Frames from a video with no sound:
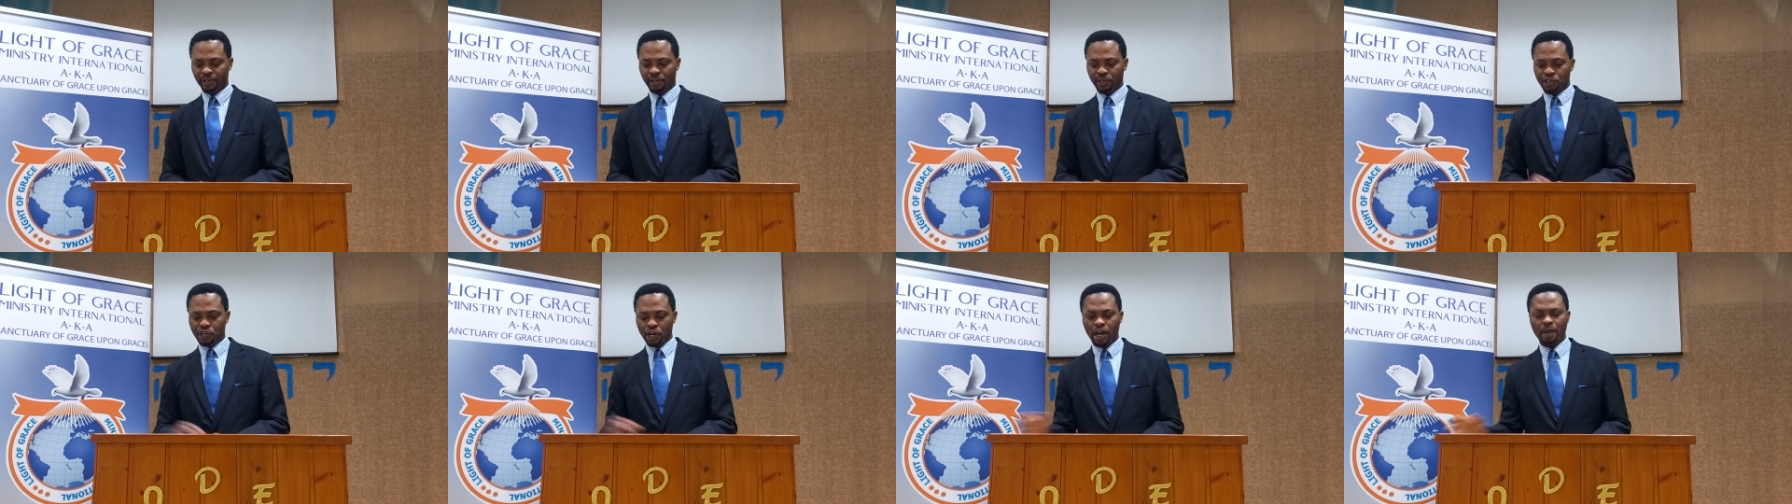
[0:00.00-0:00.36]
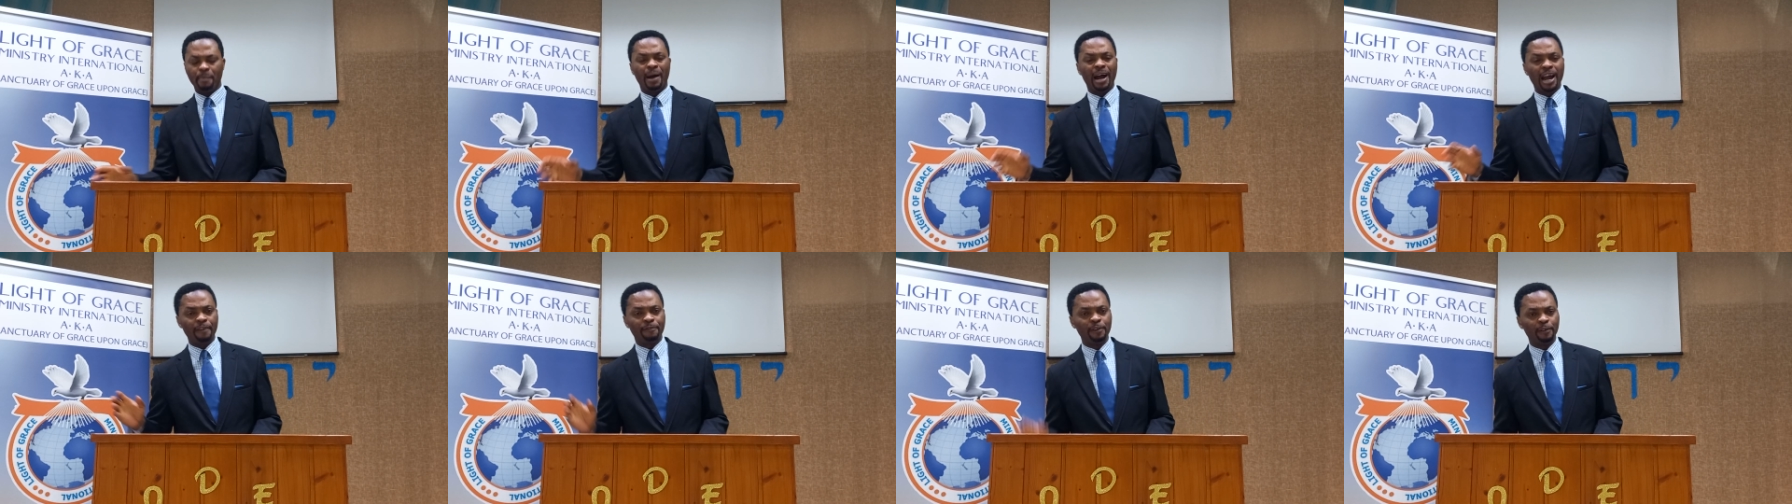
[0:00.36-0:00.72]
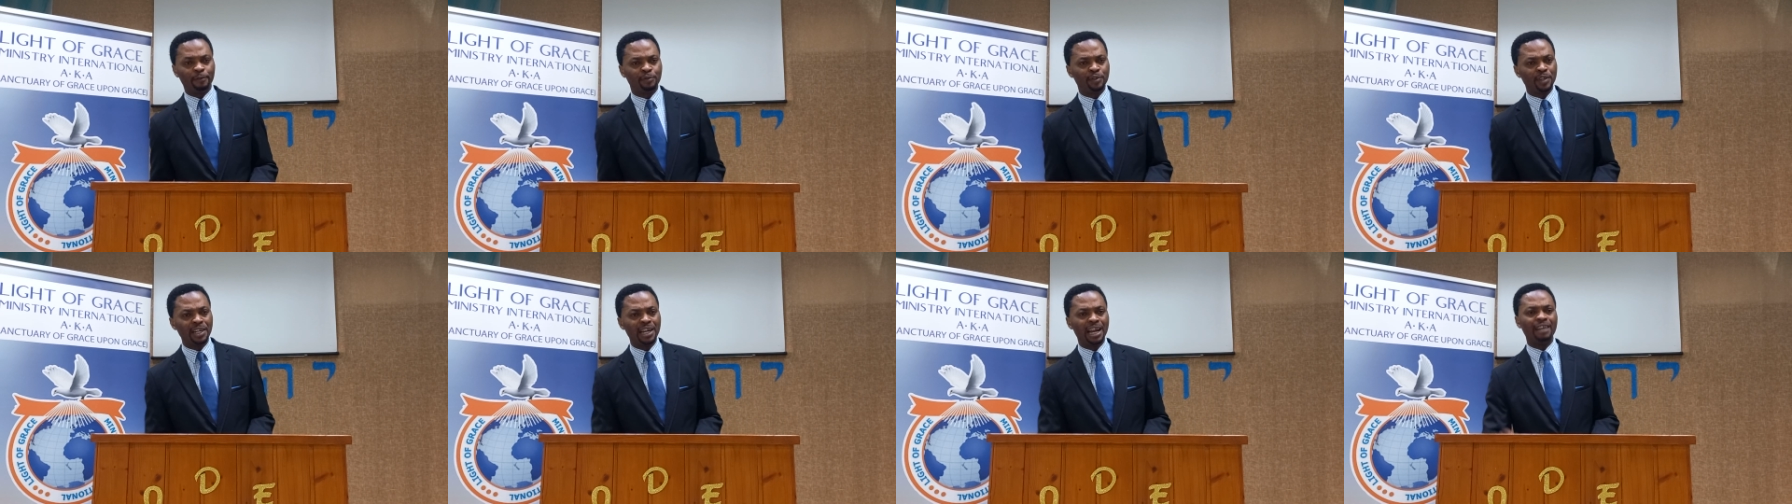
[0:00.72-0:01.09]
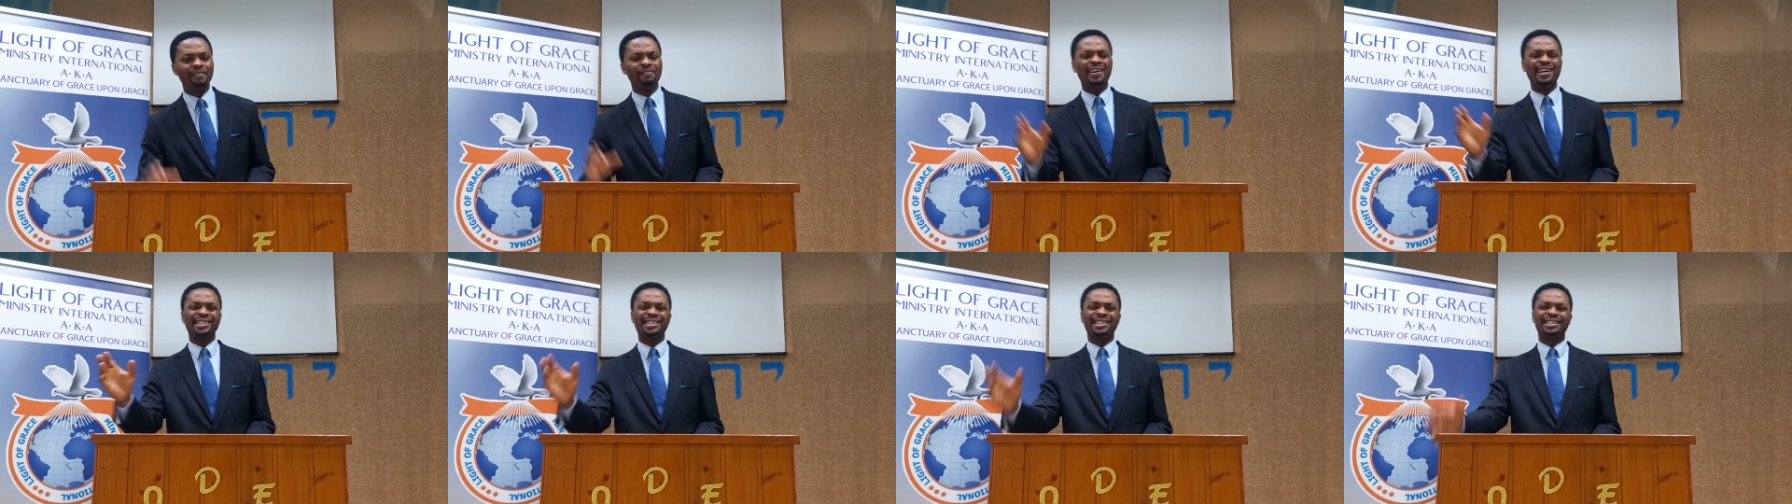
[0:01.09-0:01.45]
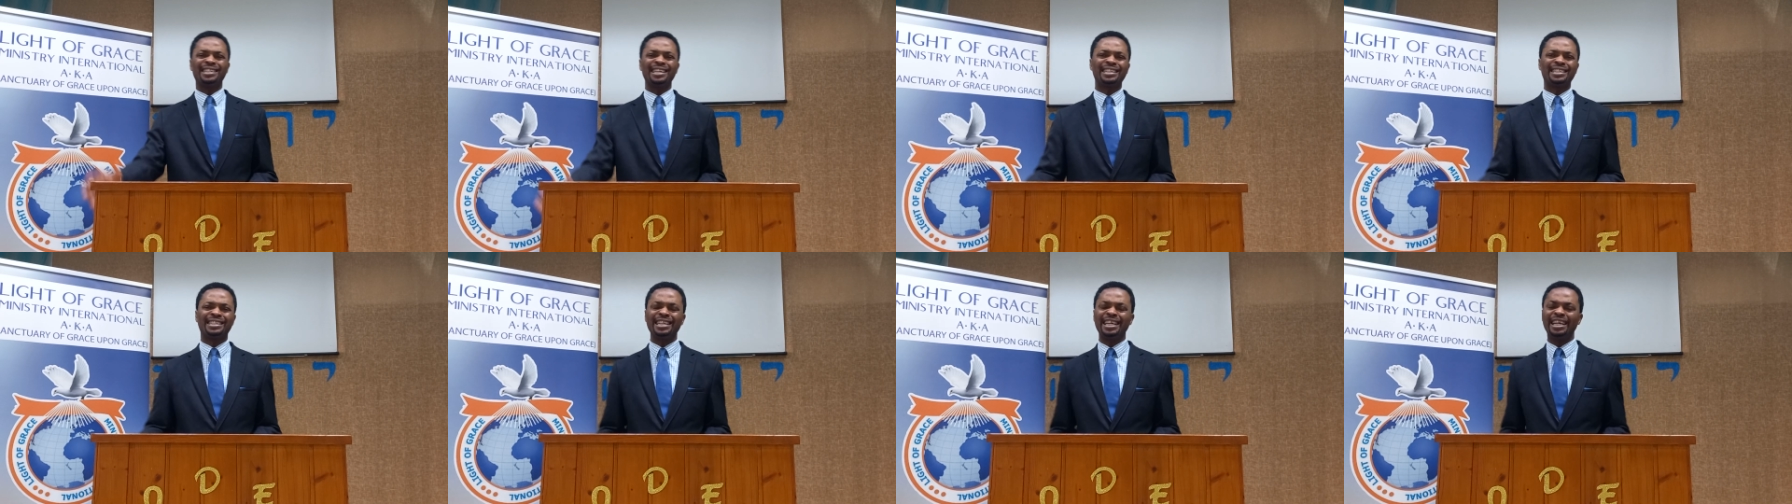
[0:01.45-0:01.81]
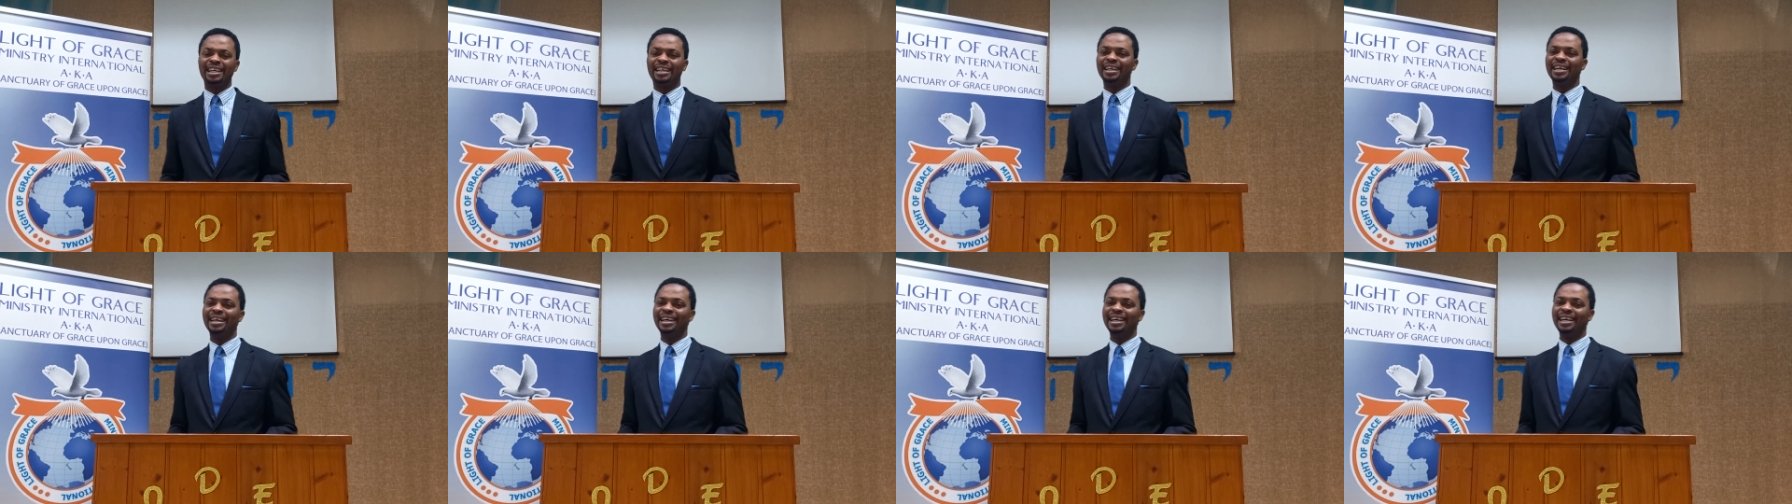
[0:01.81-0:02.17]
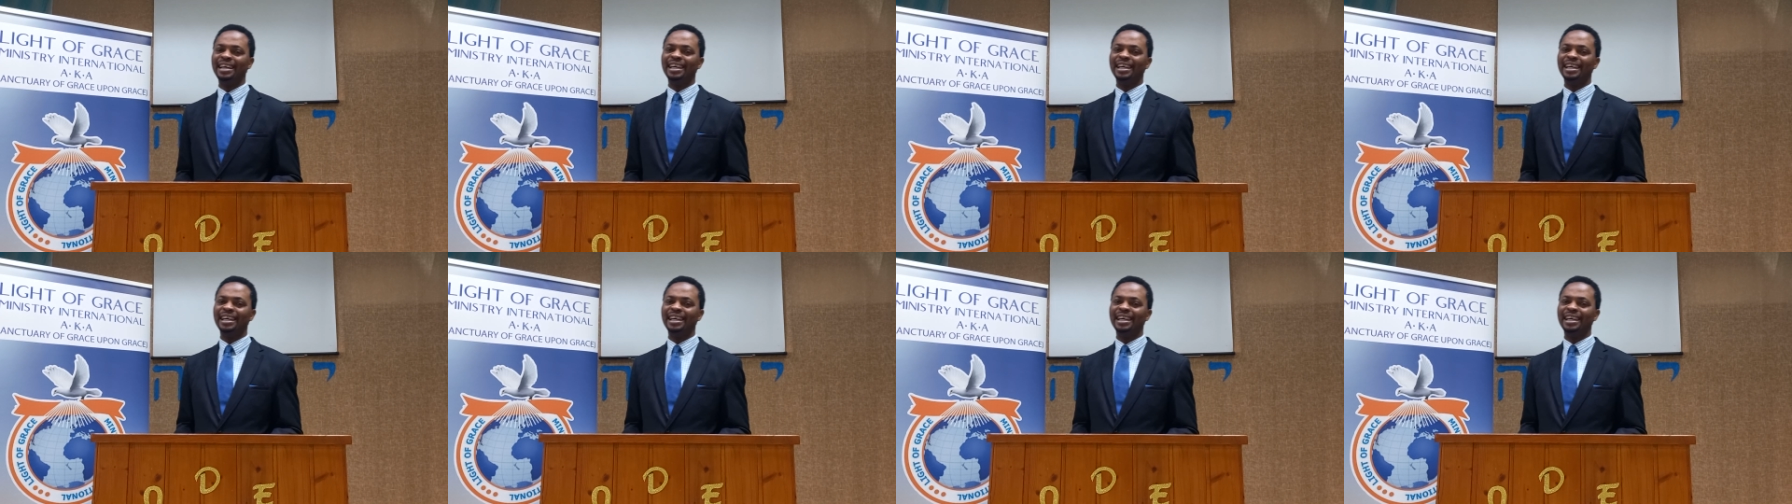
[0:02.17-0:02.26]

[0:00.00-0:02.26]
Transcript: Jeremiah 15 and verse 16.